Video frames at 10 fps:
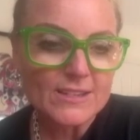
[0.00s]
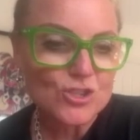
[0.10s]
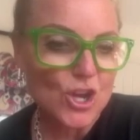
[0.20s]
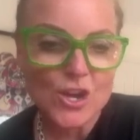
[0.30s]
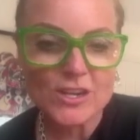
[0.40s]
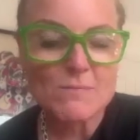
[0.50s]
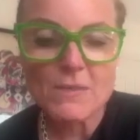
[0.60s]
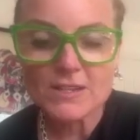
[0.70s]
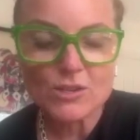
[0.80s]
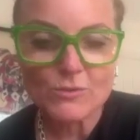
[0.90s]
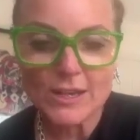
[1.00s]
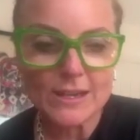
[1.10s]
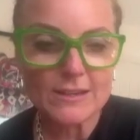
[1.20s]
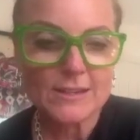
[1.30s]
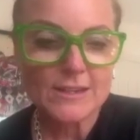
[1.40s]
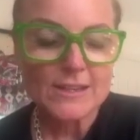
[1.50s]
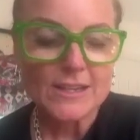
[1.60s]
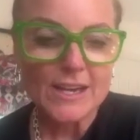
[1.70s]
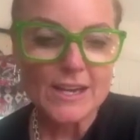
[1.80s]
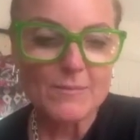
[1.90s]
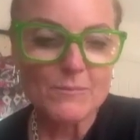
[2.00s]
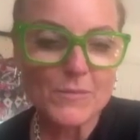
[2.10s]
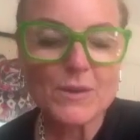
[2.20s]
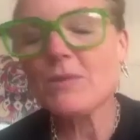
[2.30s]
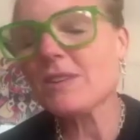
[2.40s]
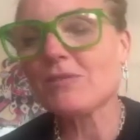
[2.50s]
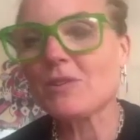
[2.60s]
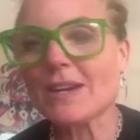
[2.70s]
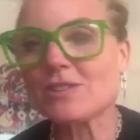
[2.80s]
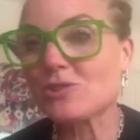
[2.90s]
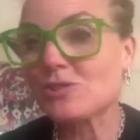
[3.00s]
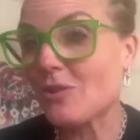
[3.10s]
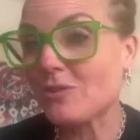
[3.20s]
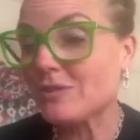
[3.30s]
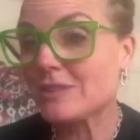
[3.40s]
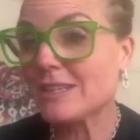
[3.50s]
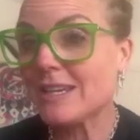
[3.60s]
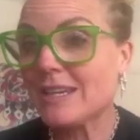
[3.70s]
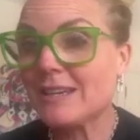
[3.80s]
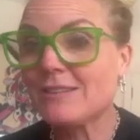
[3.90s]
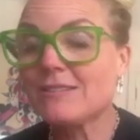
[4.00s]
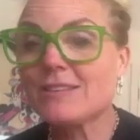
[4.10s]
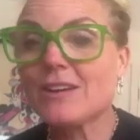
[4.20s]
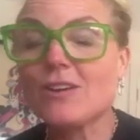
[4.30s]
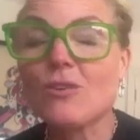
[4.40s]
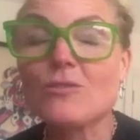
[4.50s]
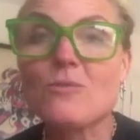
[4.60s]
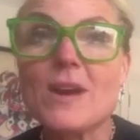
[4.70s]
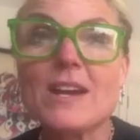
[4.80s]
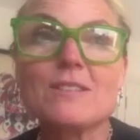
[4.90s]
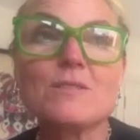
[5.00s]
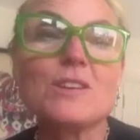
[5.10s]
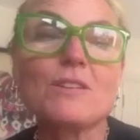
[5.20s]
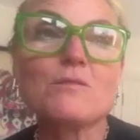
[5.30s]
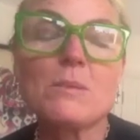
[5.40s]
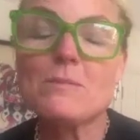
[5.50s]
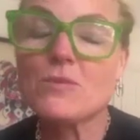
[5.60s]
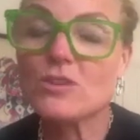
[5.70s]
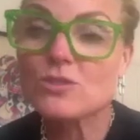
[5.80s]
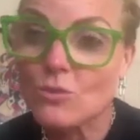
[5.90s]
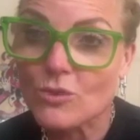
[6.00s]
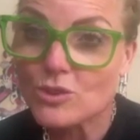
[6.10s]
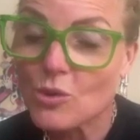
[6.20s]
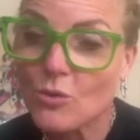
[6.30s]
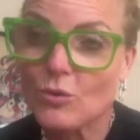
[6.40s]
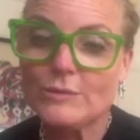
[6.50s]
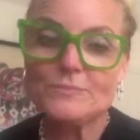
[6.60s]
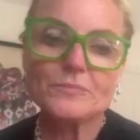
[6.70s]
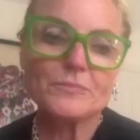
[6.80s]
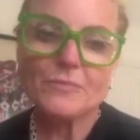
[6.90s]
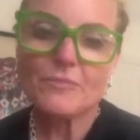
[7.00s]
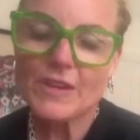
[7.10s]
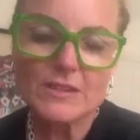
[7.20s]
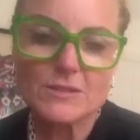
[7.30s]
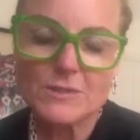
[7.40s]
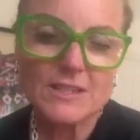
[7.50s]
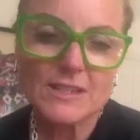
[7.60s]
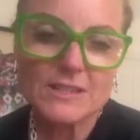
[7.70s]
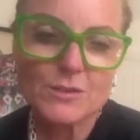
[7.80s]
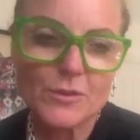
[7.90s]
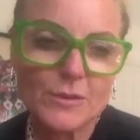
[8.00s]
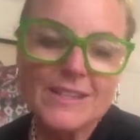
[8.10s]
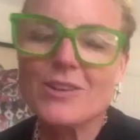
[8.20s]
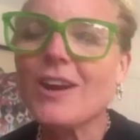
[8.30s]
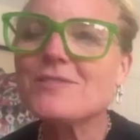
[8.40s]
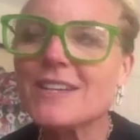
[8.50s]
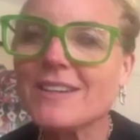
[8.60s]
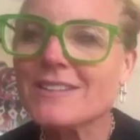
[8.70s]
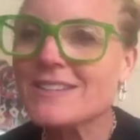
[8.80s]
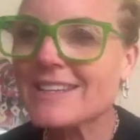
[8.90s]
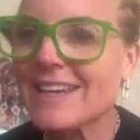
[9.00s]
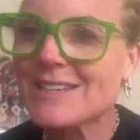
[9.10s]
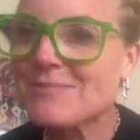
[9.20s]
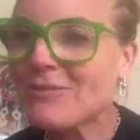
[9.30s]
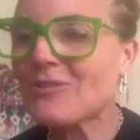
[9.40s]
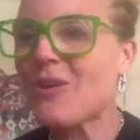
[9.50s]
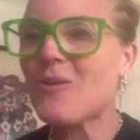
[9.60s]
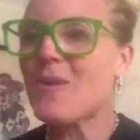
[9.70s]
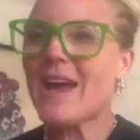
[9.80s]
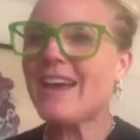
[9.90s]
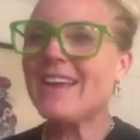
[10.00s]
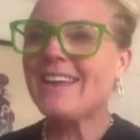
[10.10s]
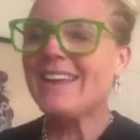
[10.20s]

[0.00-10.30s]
journey and my career, with a few extra songs in along the way, for people that saw the tour. So it's slightly different. I've done London gigs before where